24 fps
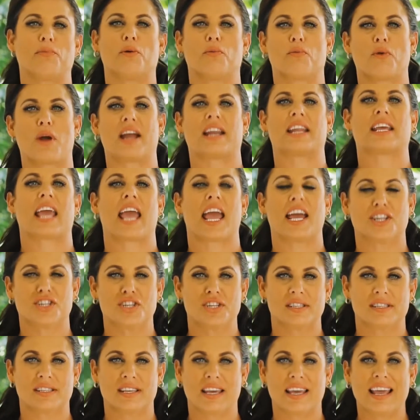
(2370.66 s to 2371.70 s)
Branding
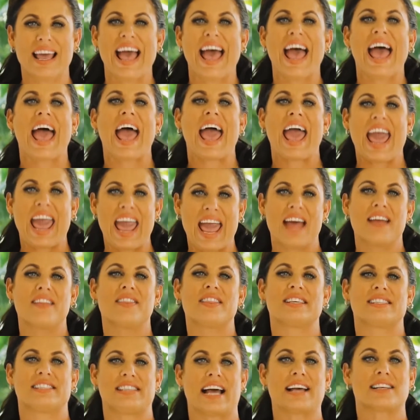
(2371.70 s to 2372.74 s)
Agency and
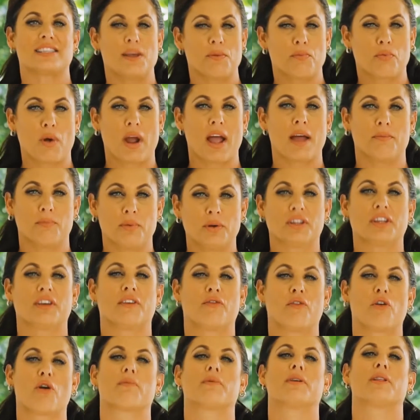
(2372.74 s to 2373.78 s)
the Sexy Brand Building
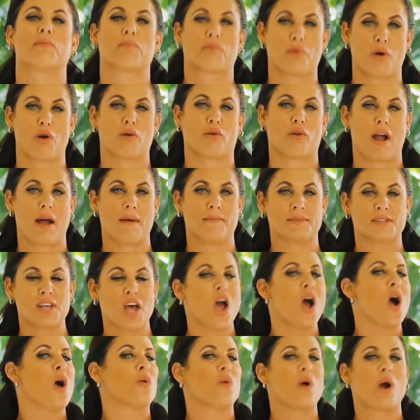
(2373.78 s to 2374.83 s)
Formula programs,
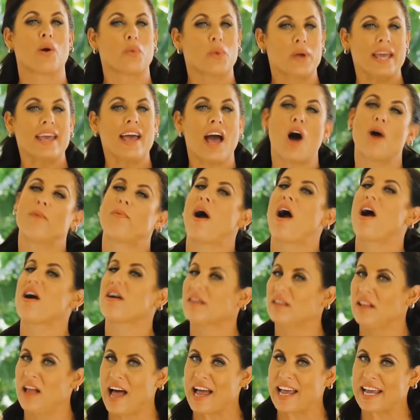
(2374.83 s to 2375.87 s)
where we help our
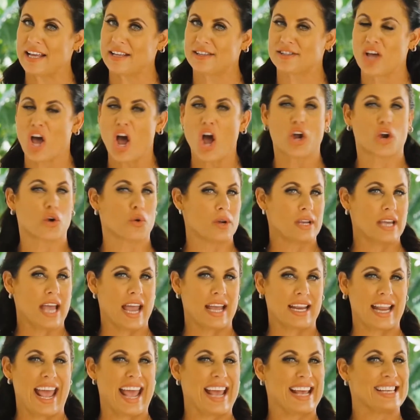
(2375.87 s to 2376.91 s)
clients
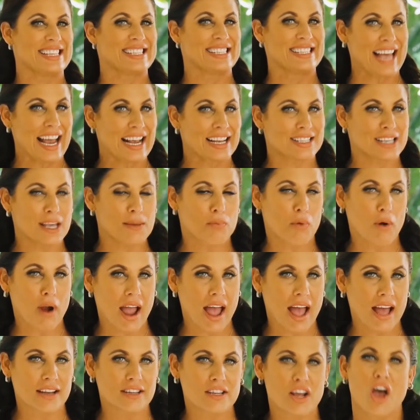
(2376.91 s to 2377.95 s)
create a sexy
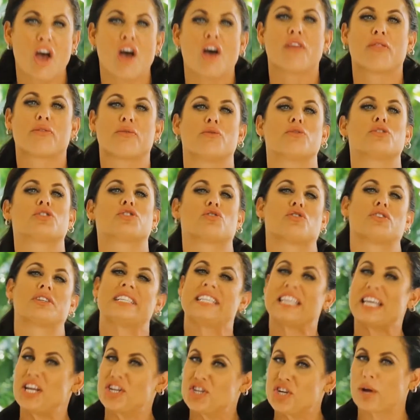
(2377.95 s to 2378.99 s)
brand through
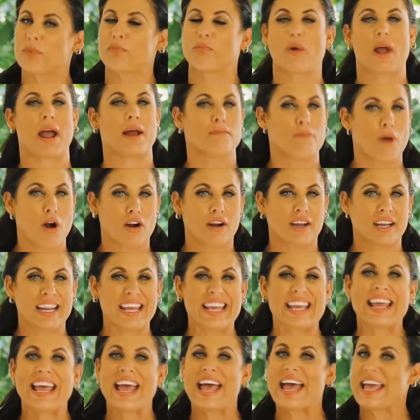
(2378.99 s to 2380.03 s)
strategic brand
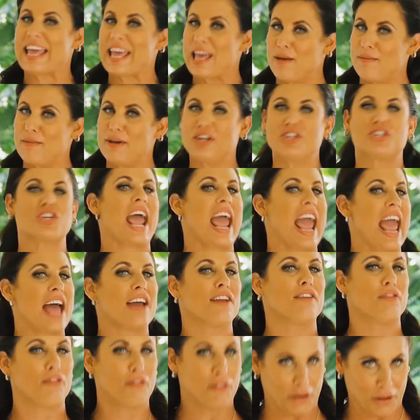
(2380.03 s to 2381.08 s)
marketing, image,
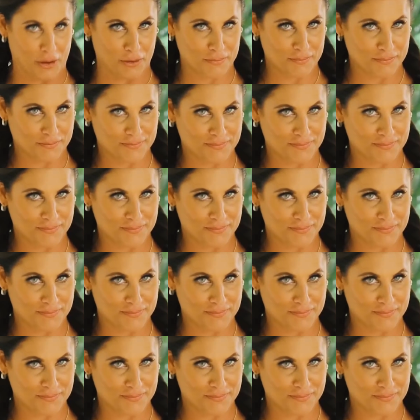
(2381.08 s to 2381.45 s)
and film.